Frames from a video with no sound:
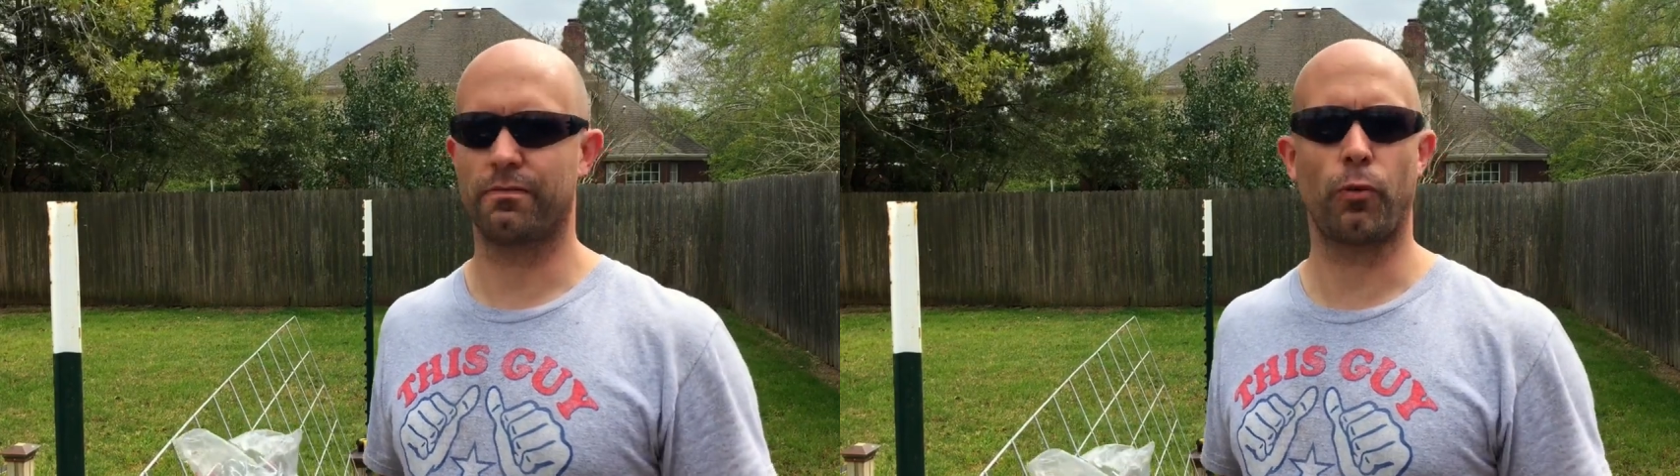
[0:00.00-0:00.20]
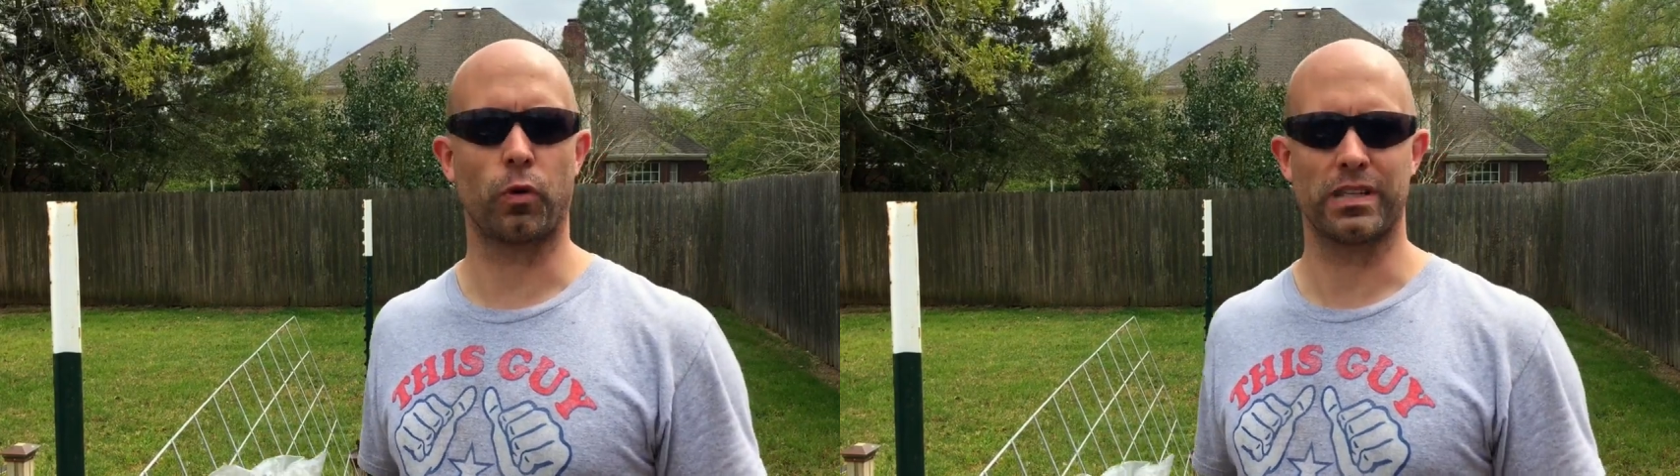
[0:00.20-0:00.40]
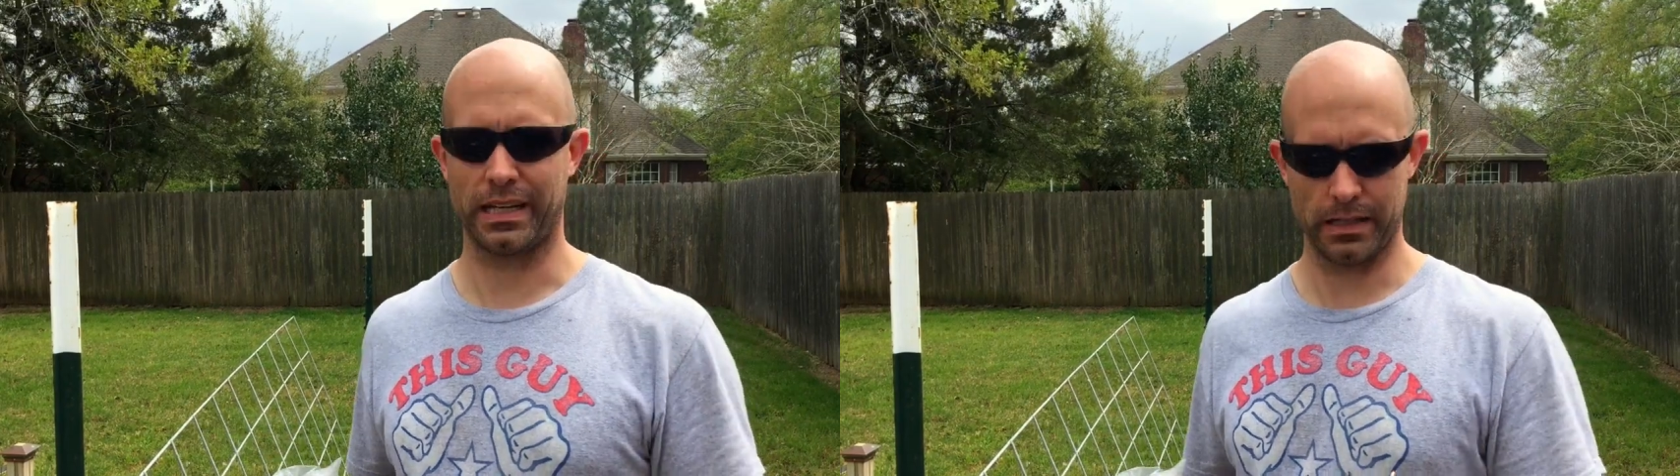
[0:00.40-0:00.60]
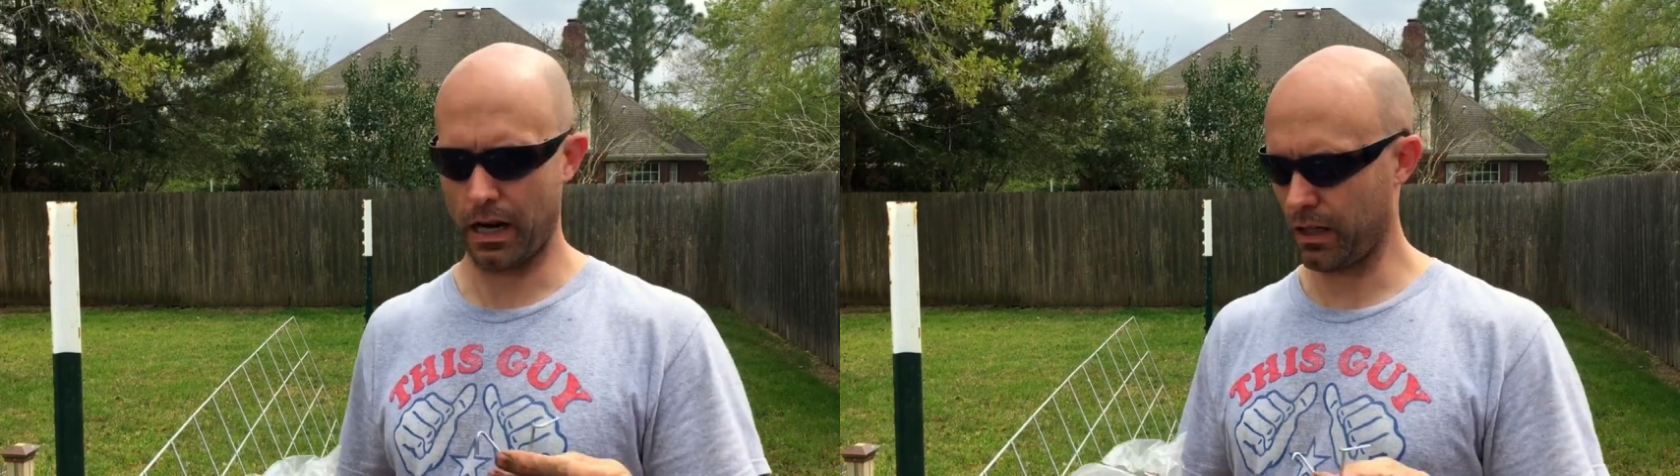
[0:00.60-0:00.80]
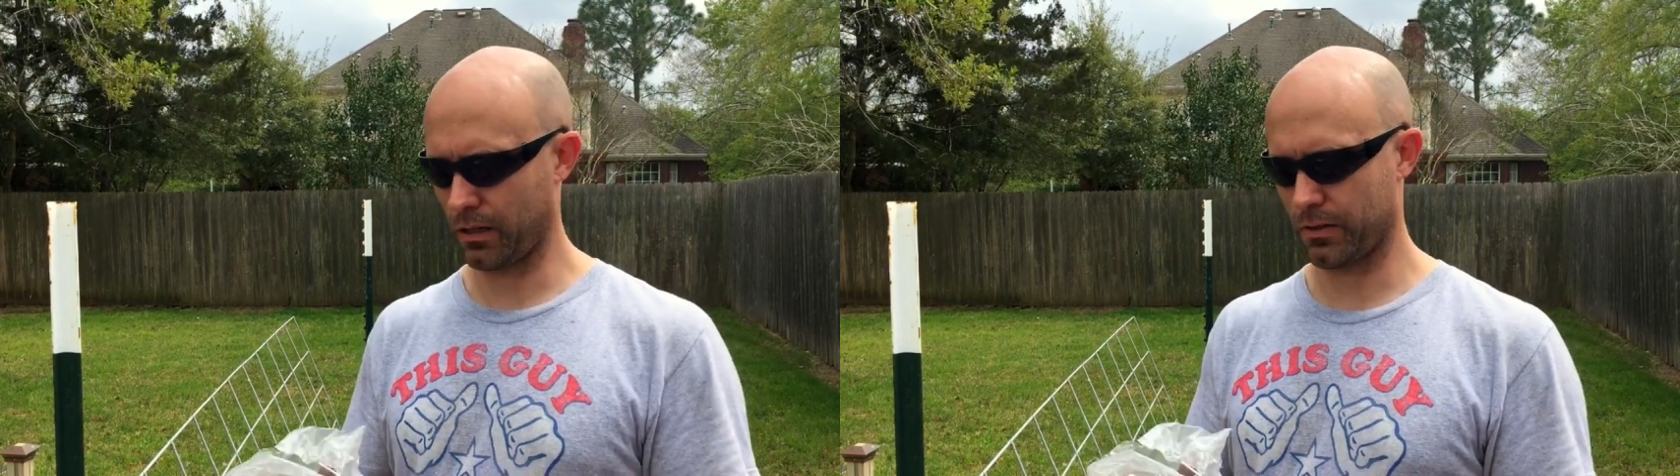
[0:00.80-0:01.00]

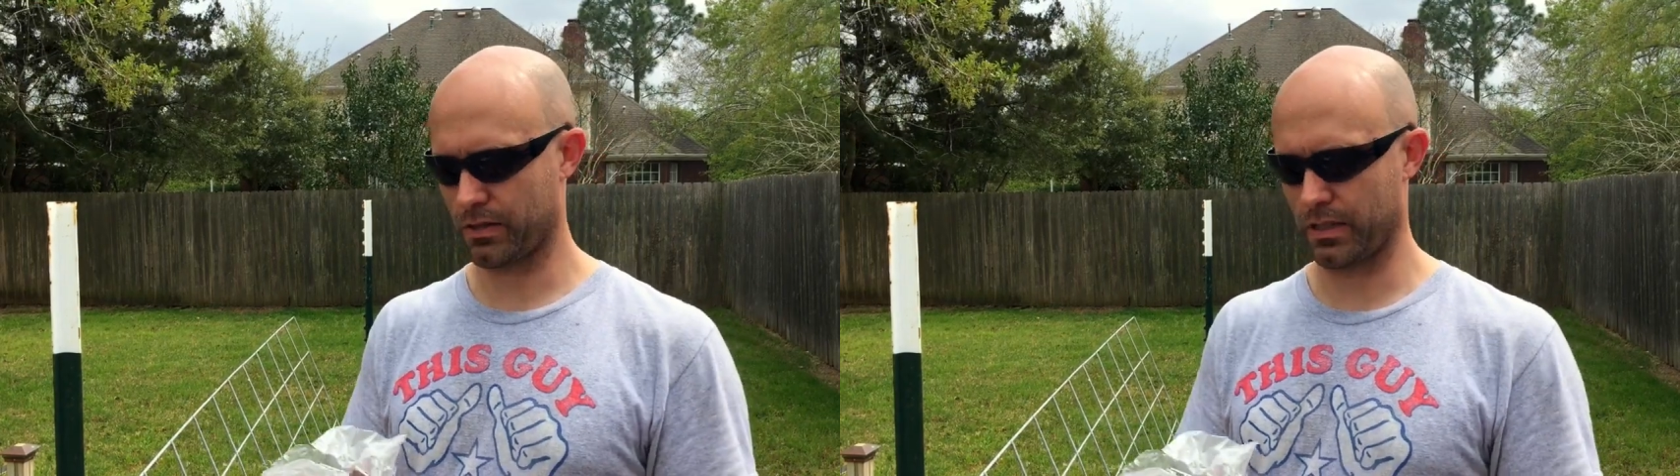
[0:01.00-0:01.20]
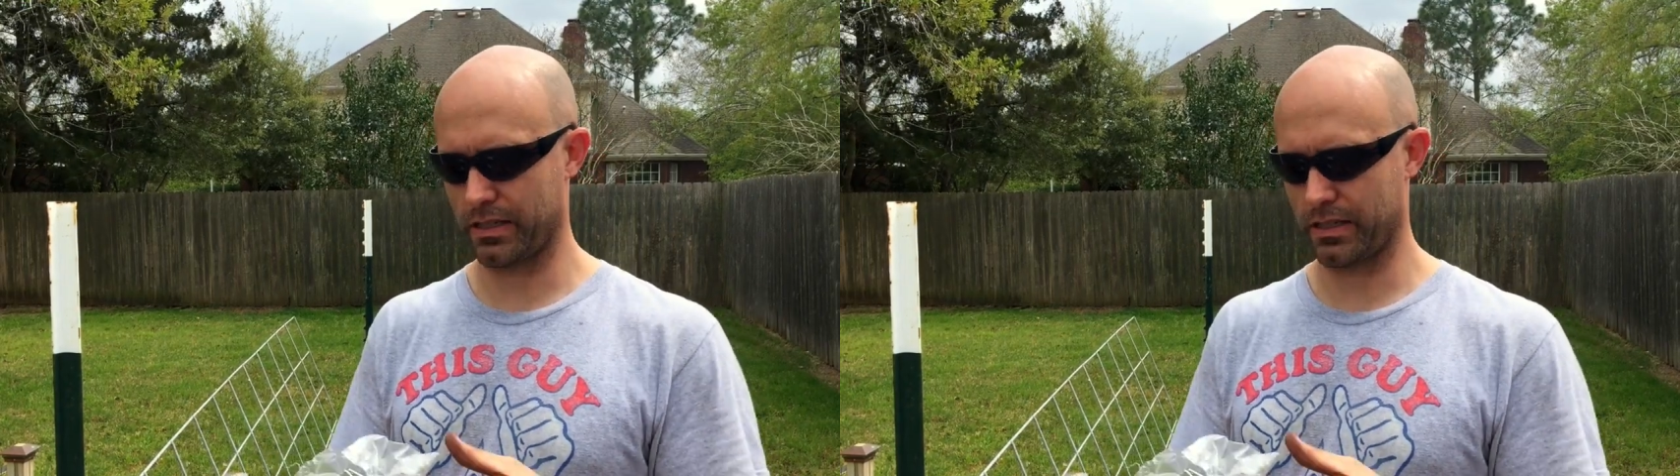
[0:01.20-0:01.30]
$14.